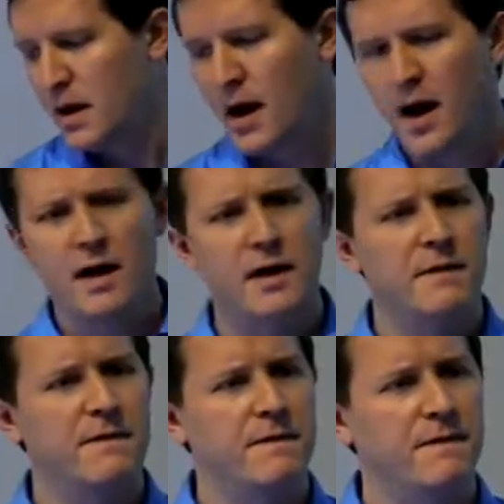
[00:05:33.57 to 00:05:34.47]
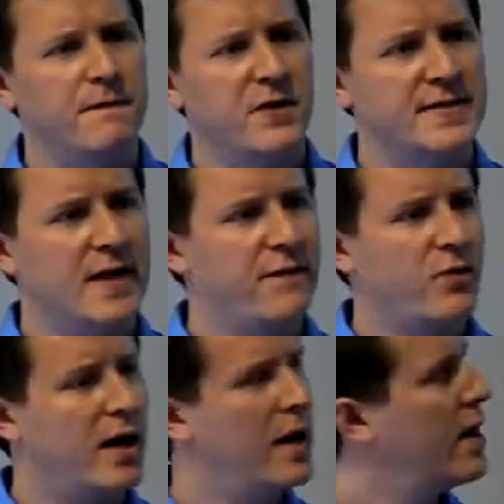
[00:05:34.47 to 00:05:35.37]
Uh, free
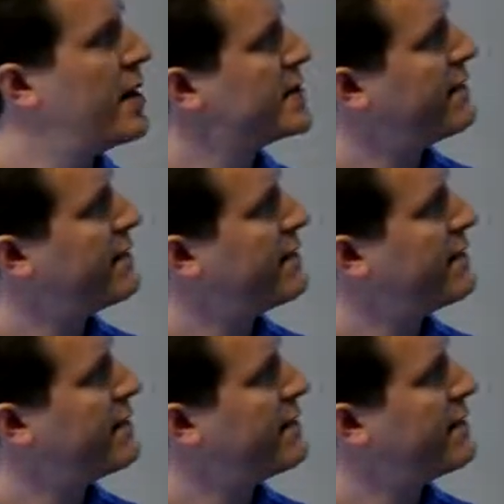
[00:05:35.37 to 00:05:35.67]
software is